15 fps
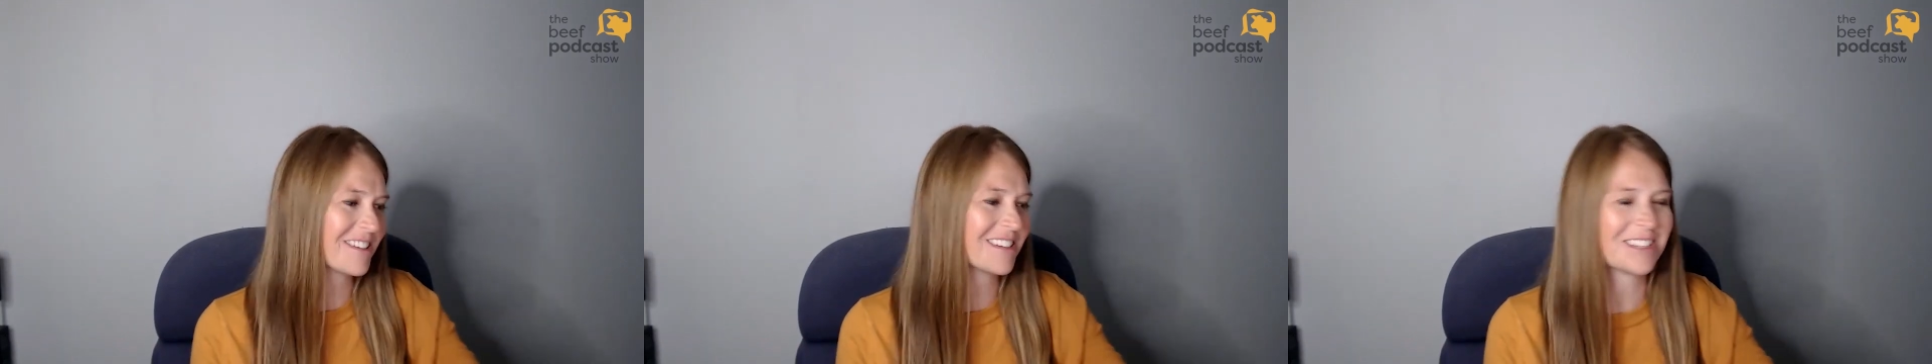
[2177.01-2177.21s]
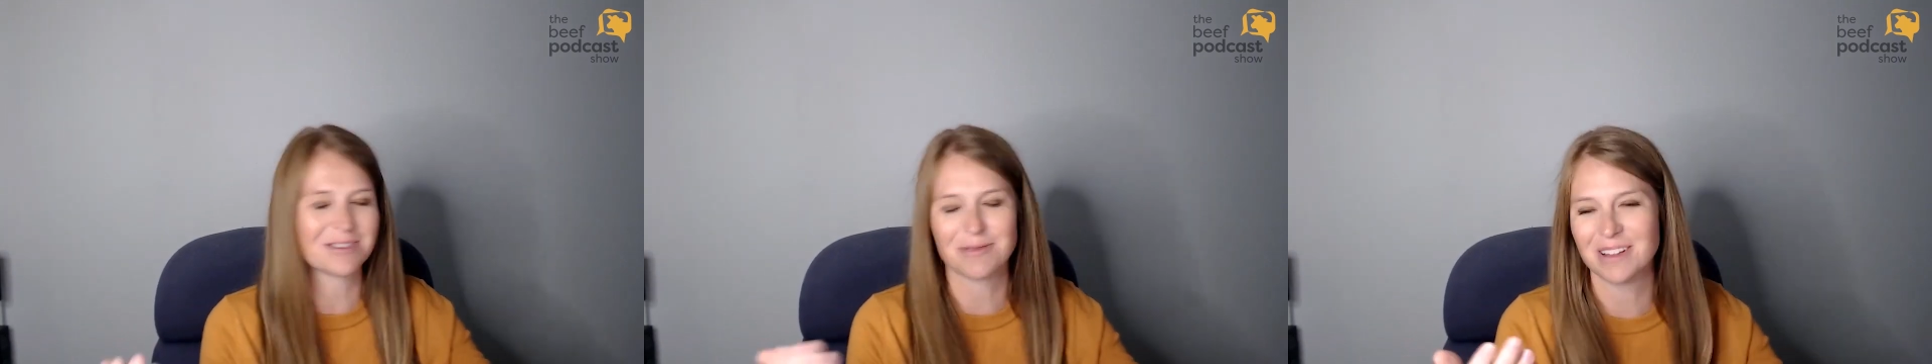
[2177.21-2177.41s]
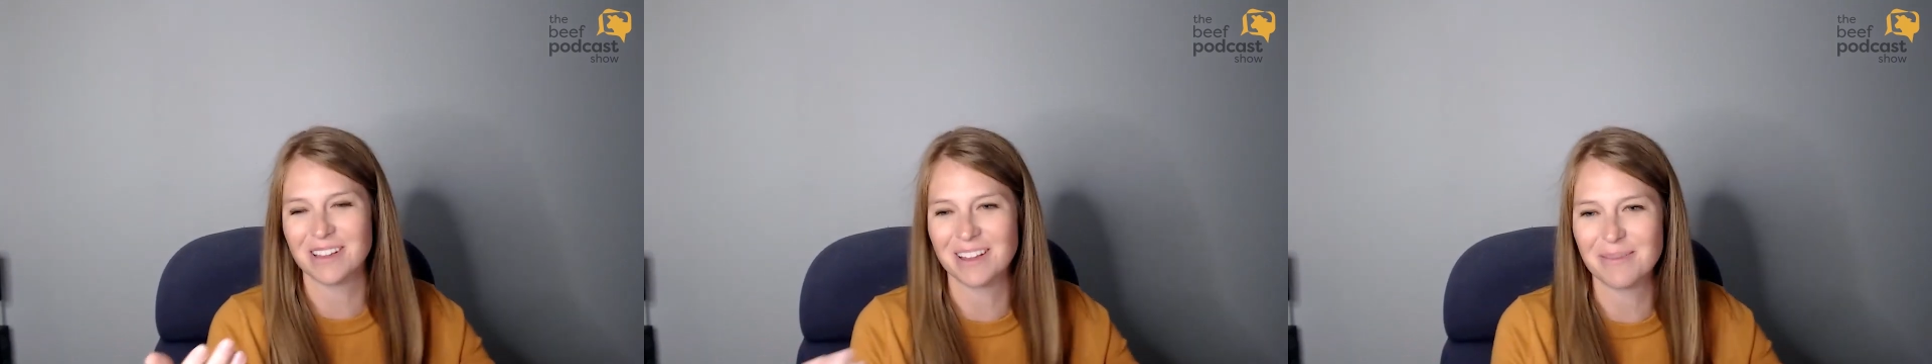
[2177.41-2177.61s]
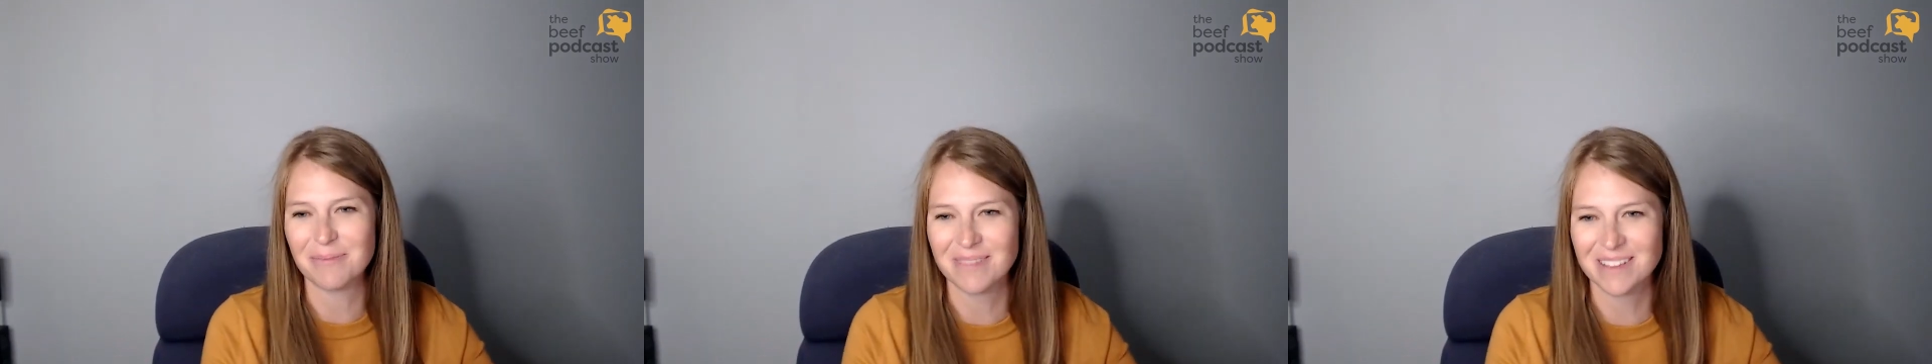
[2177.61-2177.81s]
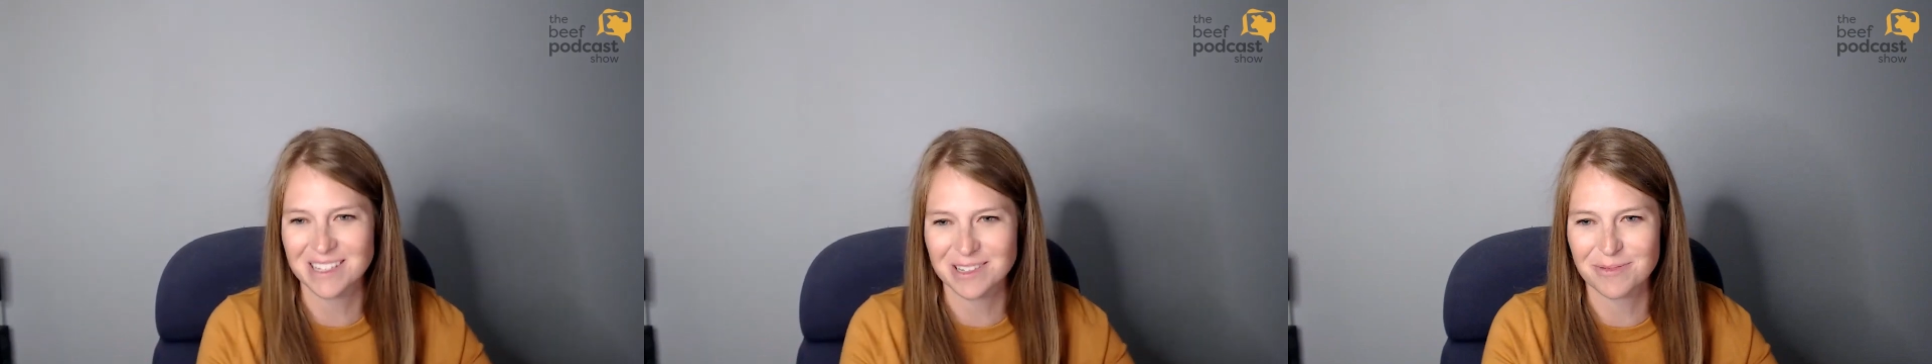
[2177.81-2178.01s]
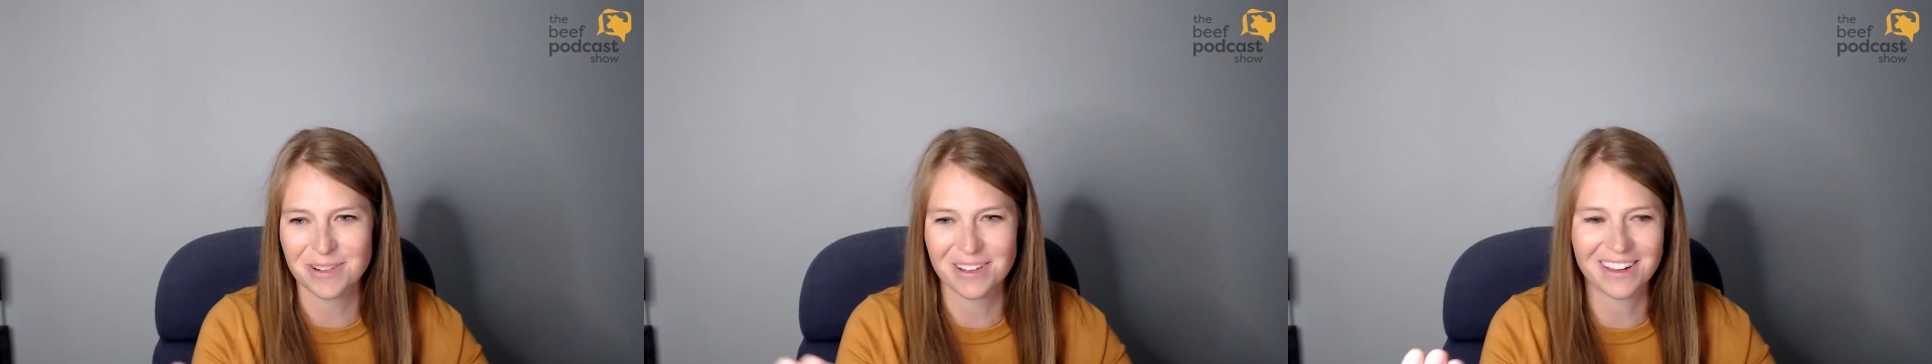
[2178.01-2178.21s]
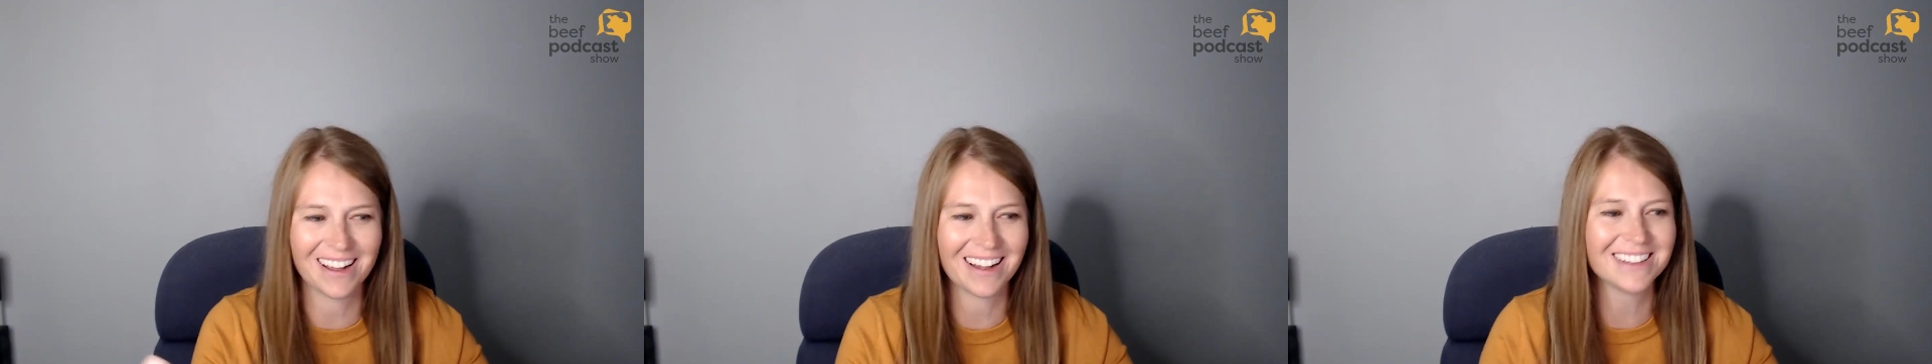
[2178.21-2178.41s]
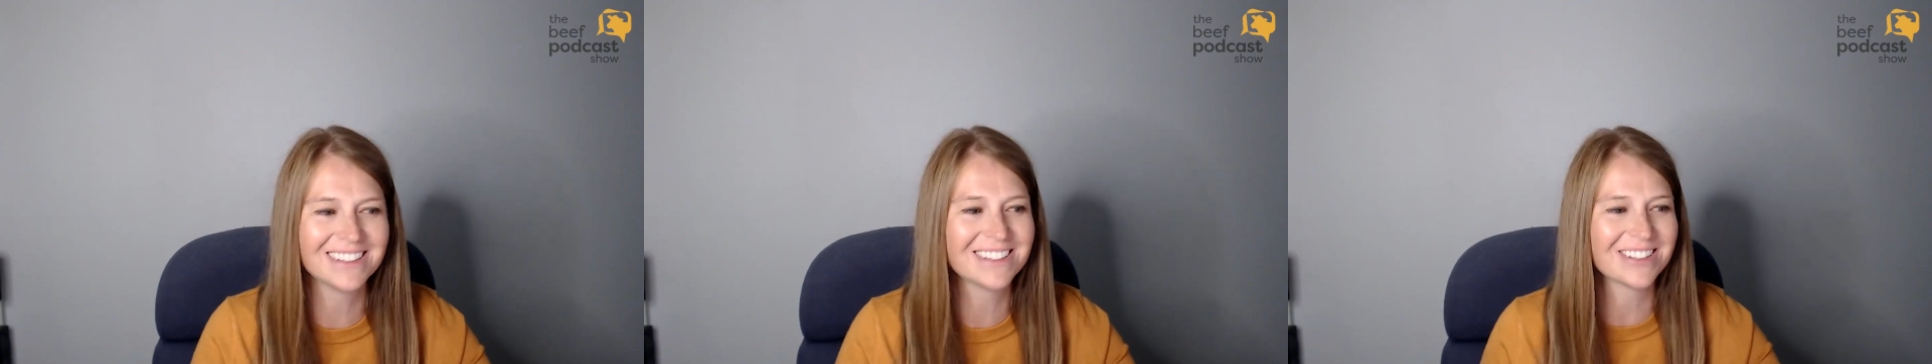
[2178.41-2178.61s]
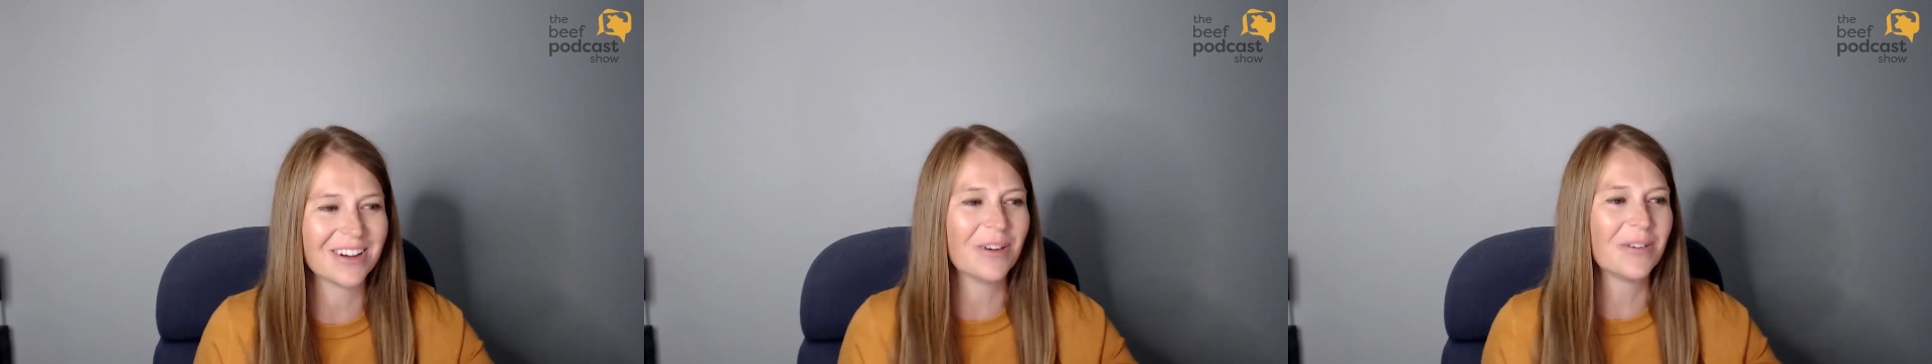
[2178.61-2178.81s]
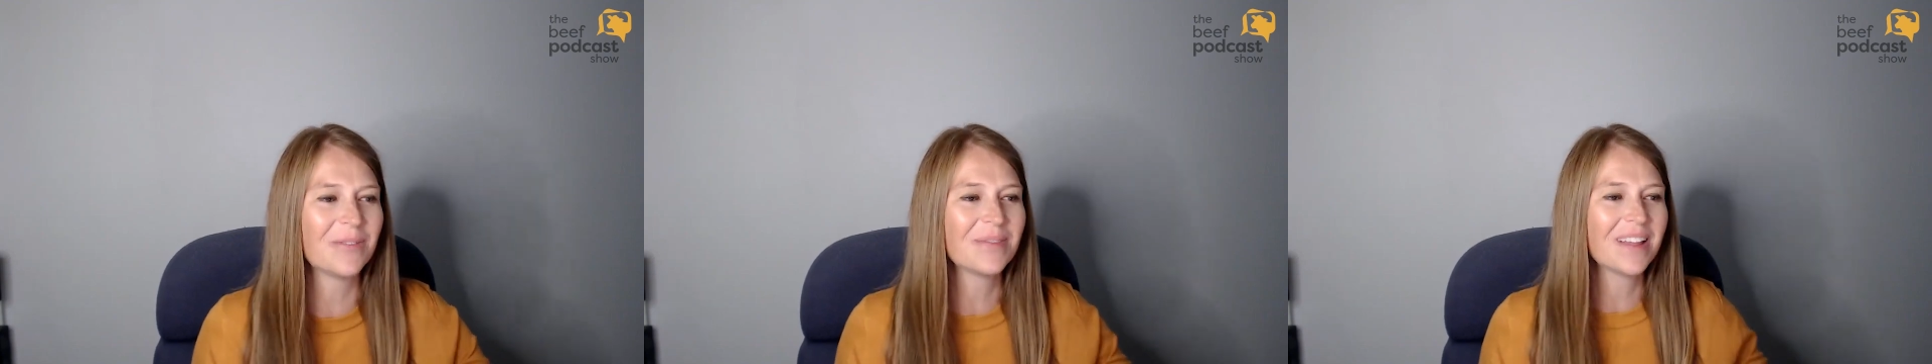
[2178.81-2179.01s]
This is really nice.
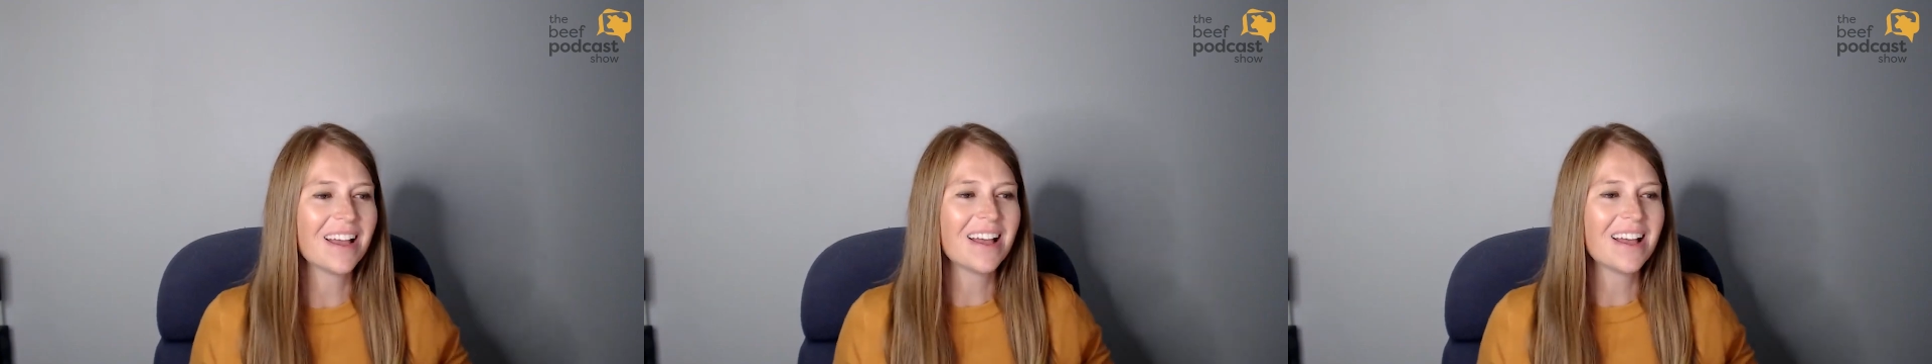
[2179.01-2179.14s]
So,